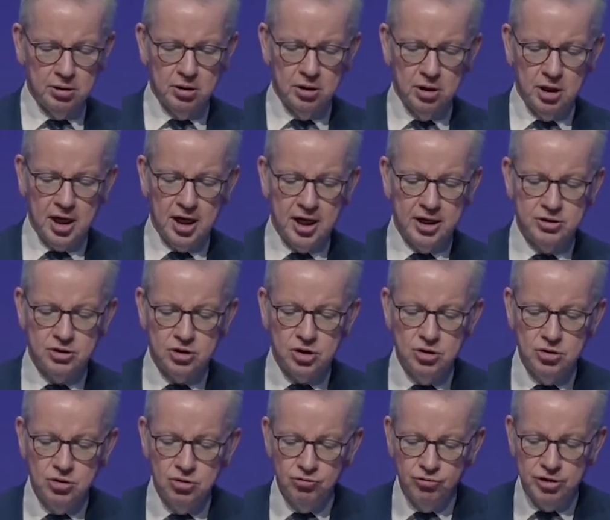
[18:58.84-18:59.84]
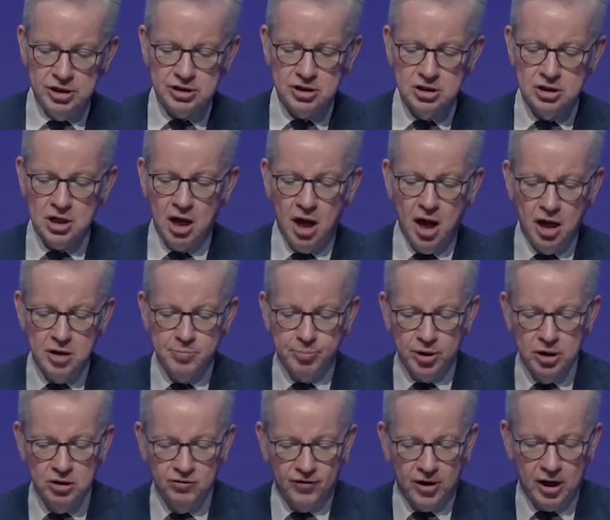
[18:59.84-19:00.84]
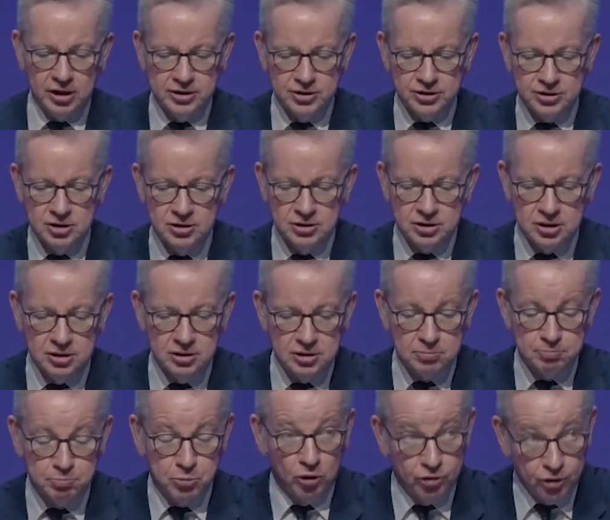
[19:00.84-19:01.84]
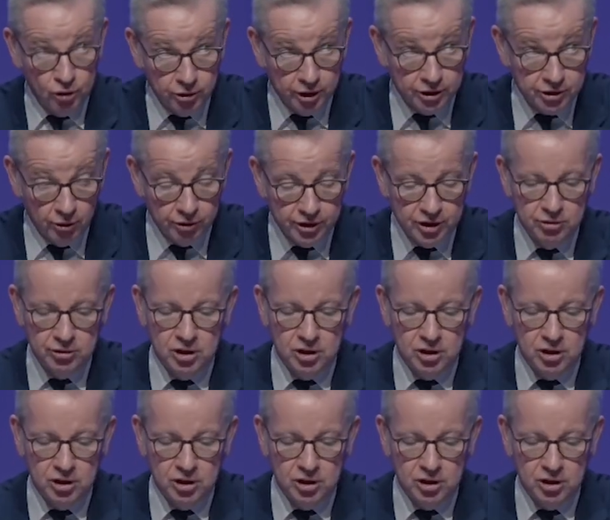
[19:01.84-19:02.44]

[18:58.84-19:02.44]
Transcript: And two recent high-profile instances, although they're not the only